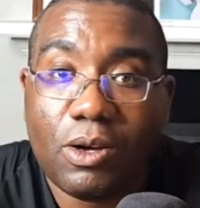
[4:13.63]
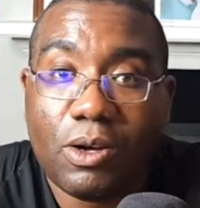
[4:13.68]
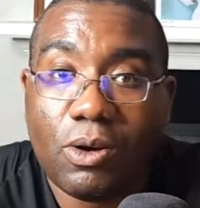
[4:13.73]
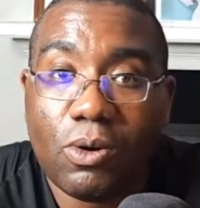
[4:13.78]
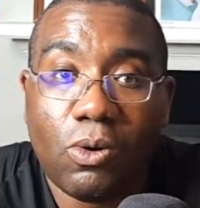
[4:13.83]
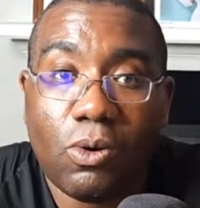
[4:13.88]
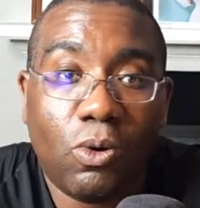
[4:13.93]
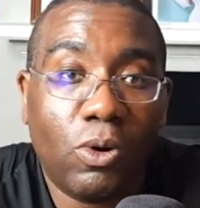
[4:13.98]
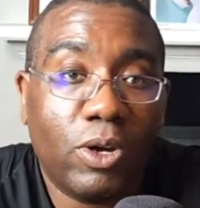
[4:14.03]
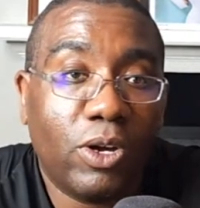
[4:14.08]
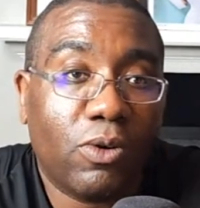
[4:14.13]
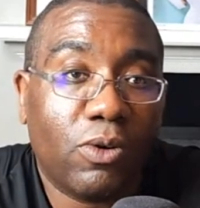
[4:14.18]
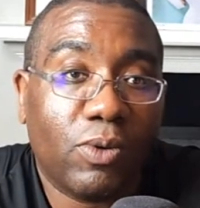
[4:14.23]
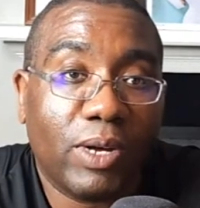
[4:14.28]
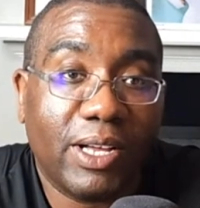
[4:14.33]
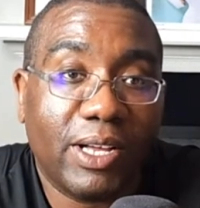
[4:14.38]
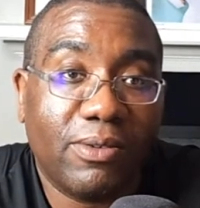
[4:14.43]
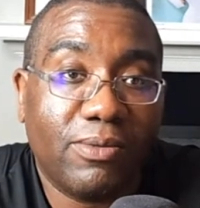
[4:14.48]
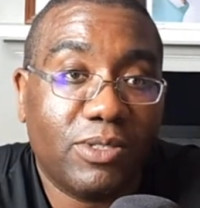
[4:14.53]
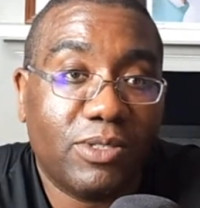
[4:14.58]
oil
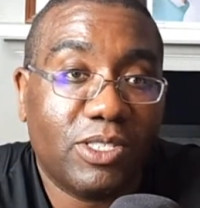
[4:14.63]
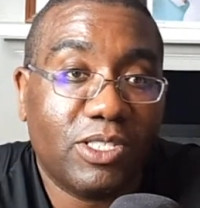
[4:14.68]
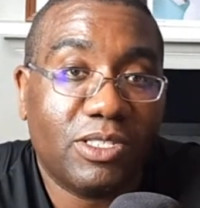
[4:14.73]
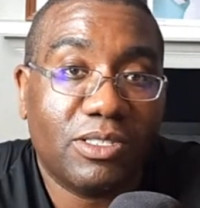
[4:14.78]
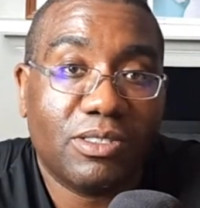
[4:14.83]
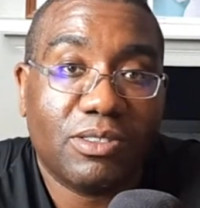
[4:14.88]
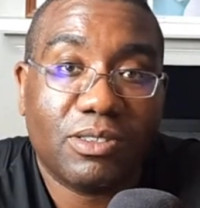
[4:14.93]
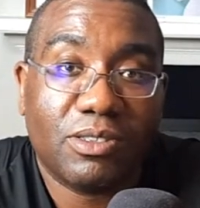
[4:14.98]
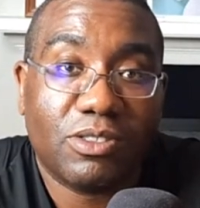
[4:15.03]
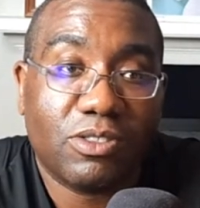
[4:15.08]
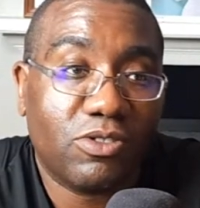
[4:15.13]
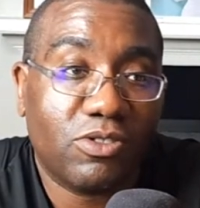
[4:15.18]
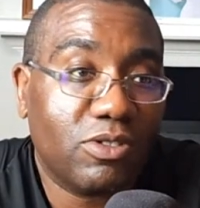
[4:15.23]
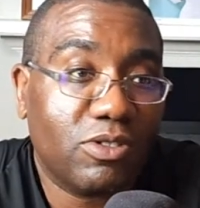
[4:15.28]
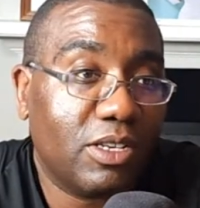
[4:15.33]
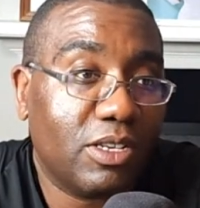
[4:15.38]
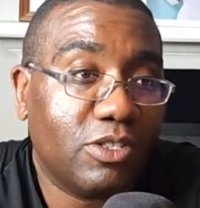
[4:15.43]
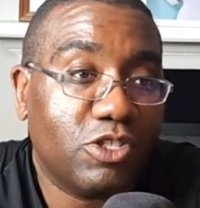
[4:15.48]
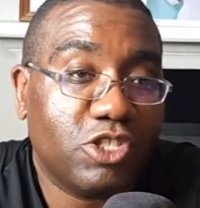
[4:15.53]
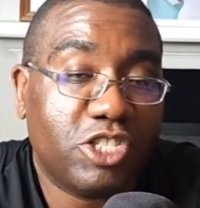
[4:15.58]
routes,
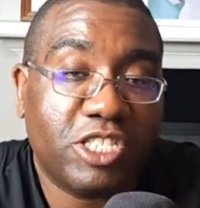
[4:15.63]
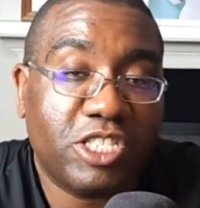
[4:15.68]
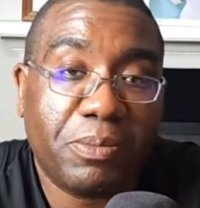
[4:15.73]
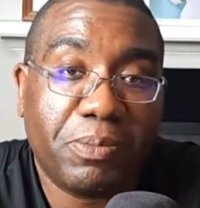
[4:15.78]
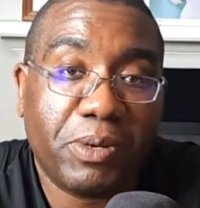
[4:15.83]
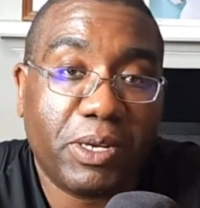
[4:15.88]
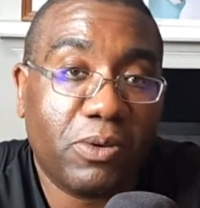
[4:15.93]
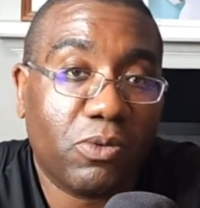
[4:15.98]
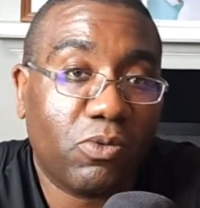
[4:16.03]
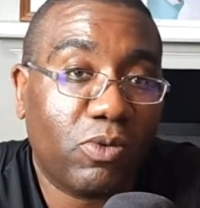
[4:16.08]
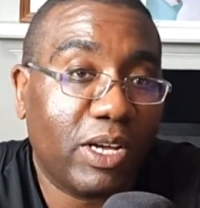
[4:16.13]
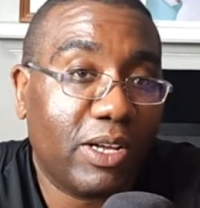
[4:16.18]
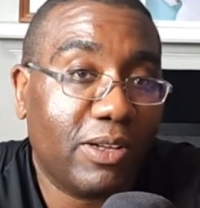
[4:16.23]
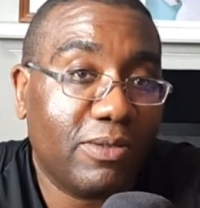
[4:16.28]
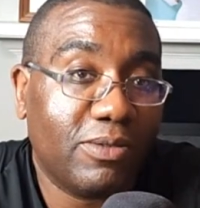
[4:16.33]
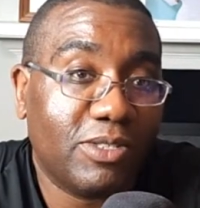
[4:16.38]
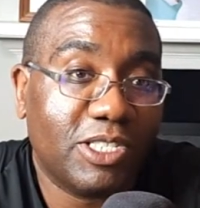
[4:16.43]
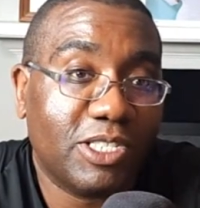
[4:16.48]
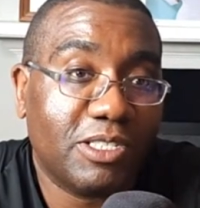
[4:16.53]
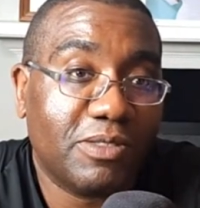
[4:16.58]
uh, shipping
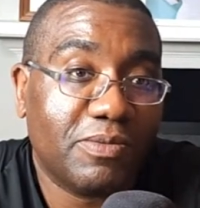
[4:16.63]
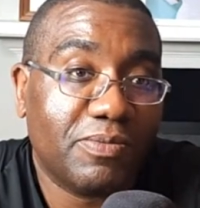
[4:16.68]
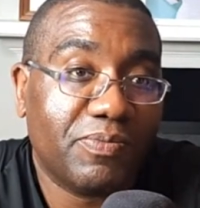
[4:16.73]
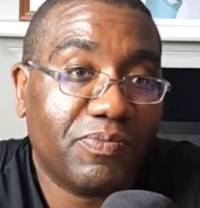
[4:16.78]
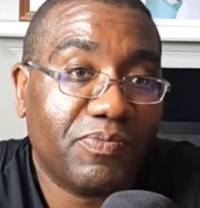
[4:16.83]
routes.